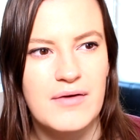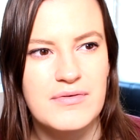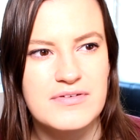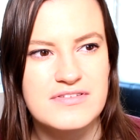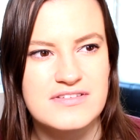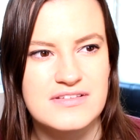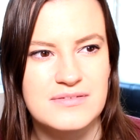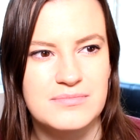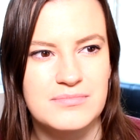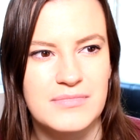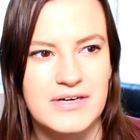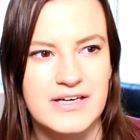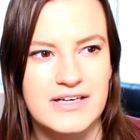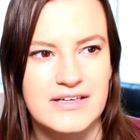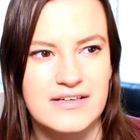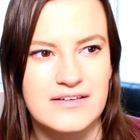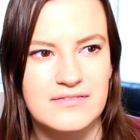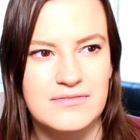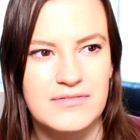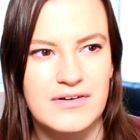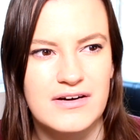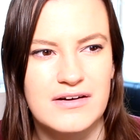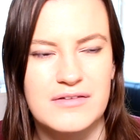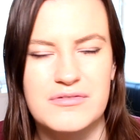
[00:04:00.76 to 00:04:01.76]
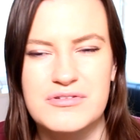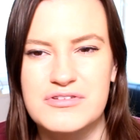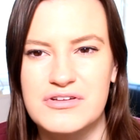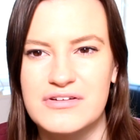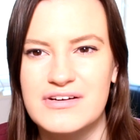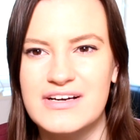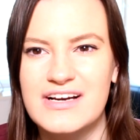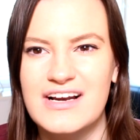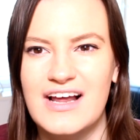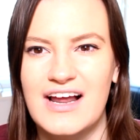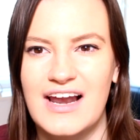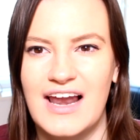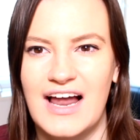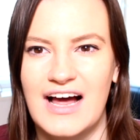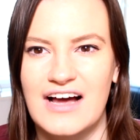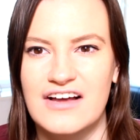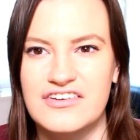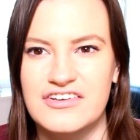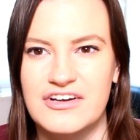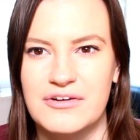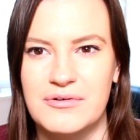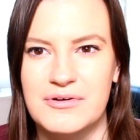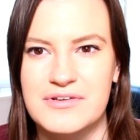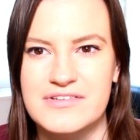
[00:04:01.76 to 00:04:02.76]
I was in my, well, it was only like
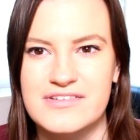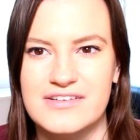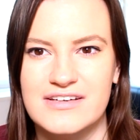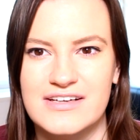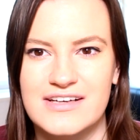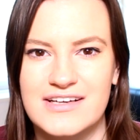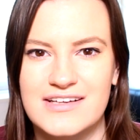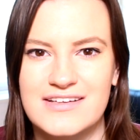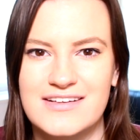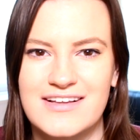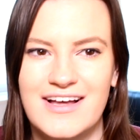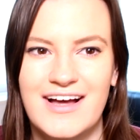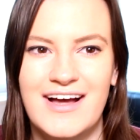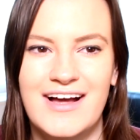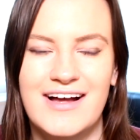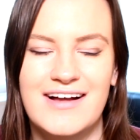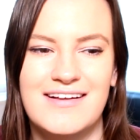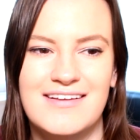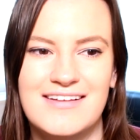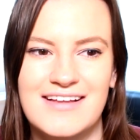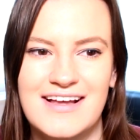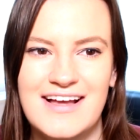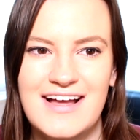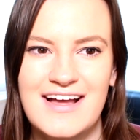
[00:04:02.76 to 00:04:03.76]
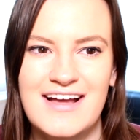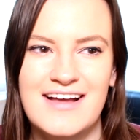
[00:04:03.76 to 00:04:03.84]
last year, wasn't it?